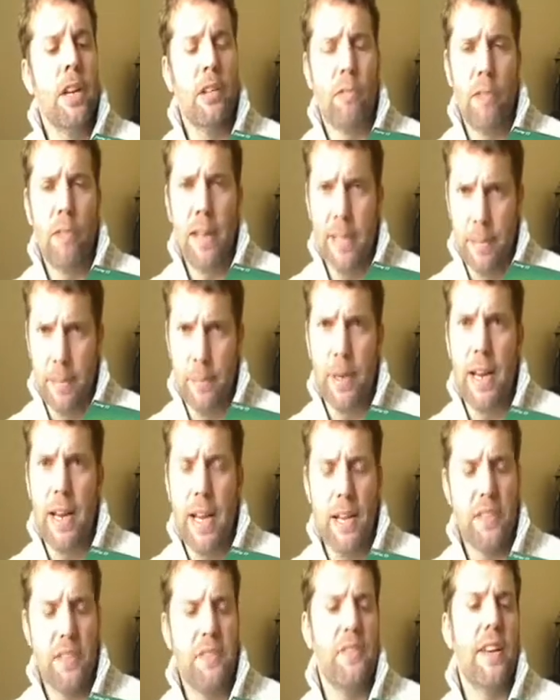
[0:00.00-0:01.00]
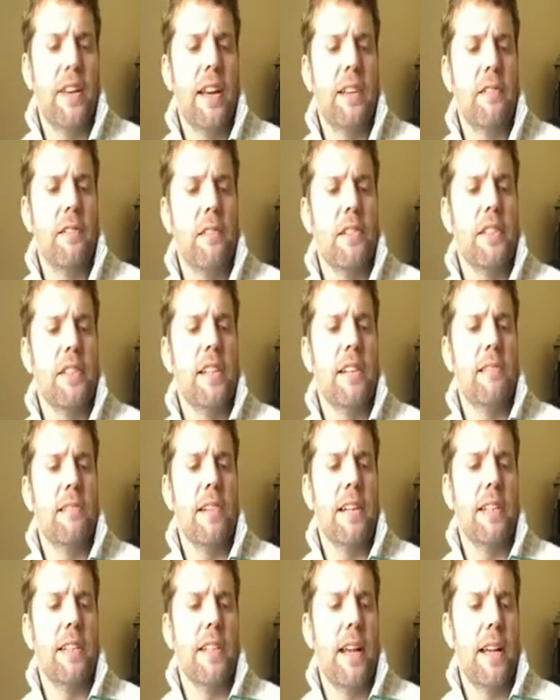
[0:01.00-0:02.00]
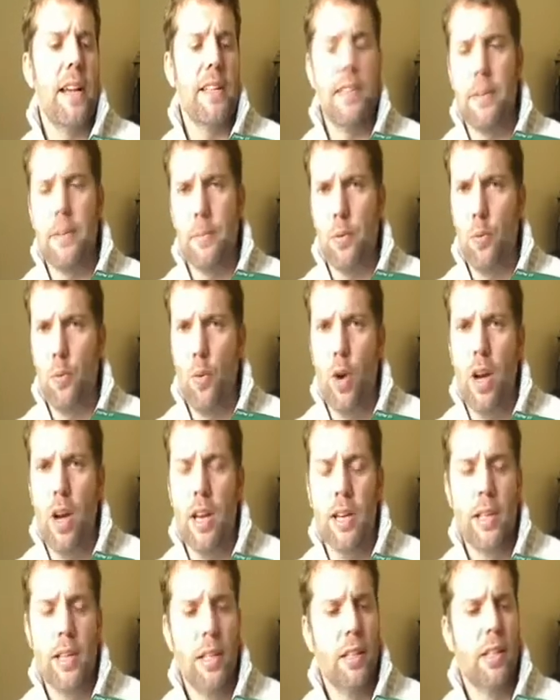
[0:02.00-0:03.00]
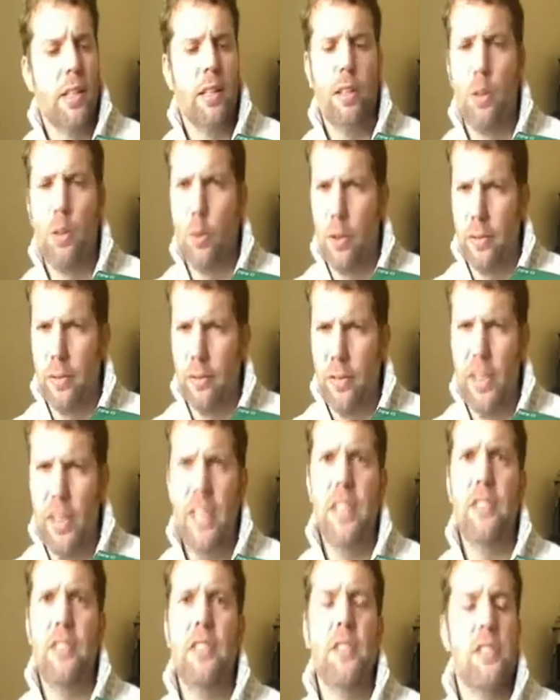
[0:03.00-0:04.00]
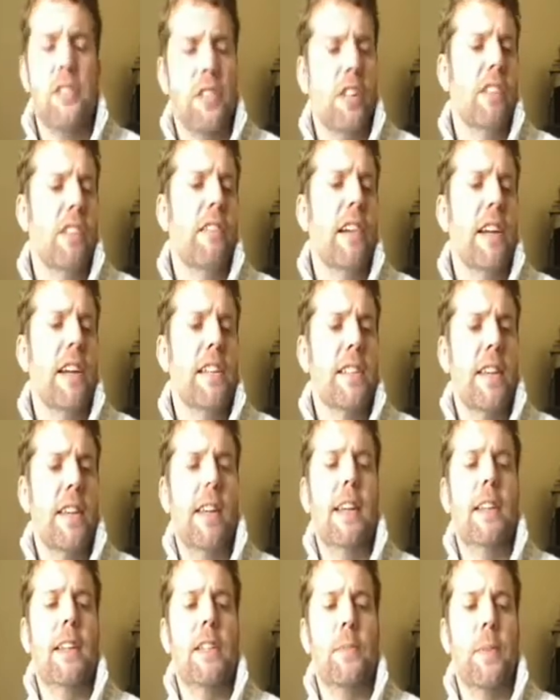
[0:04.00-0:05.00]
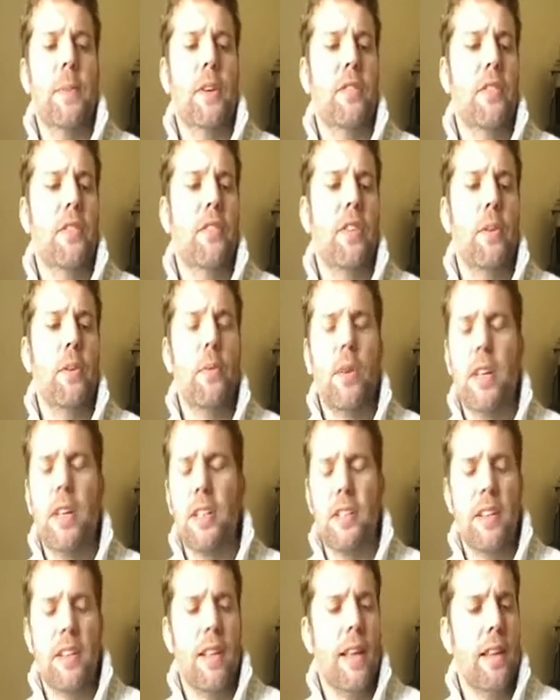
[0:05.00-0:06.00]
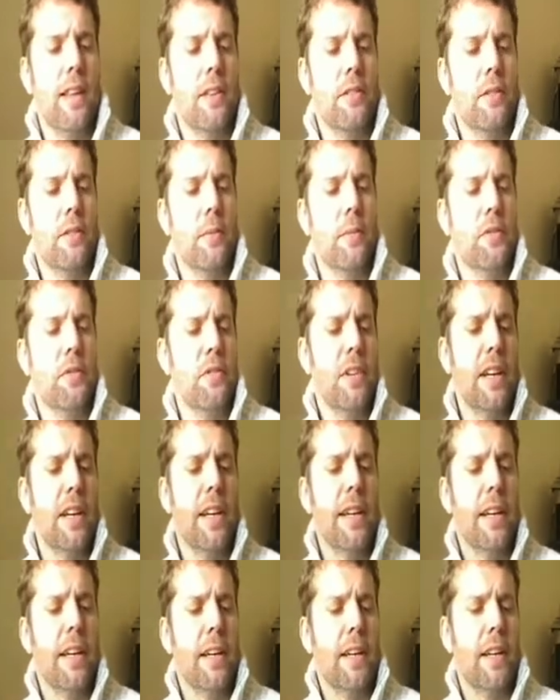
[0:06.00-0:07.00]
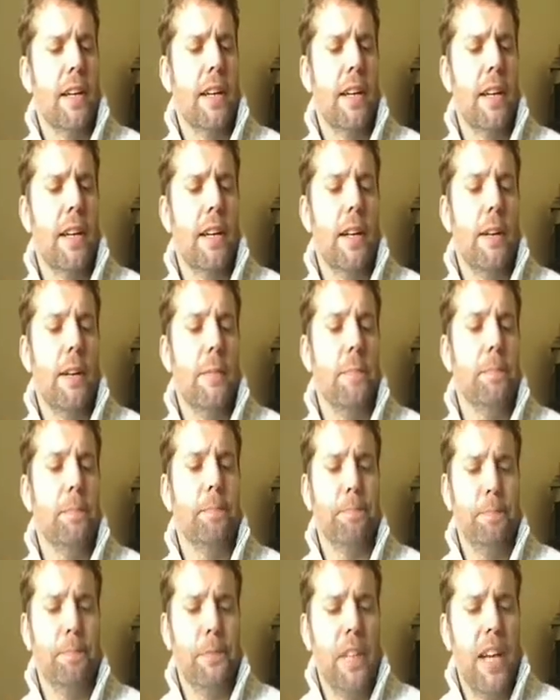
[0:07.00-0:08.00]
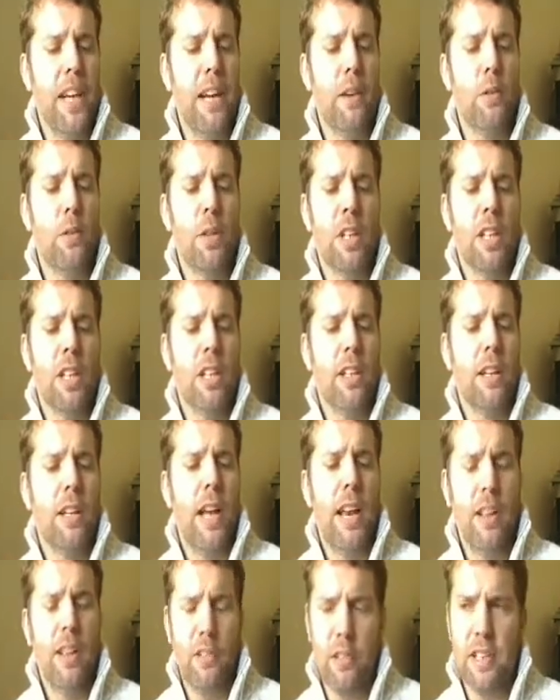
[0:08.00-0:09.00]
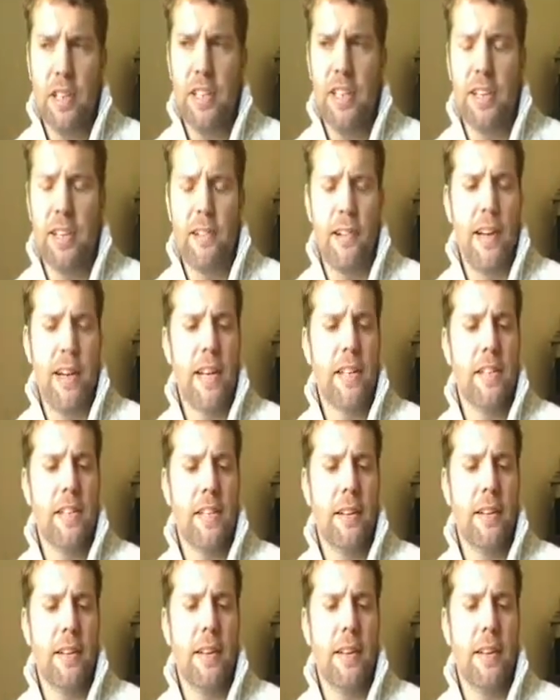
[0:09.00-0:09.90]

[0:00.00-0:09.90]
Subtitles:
rated by House of Electronic Cigarettes as #1, along with V2 cigarettes and Smoke 51, so they're the top three. Now, electronic cigarettes,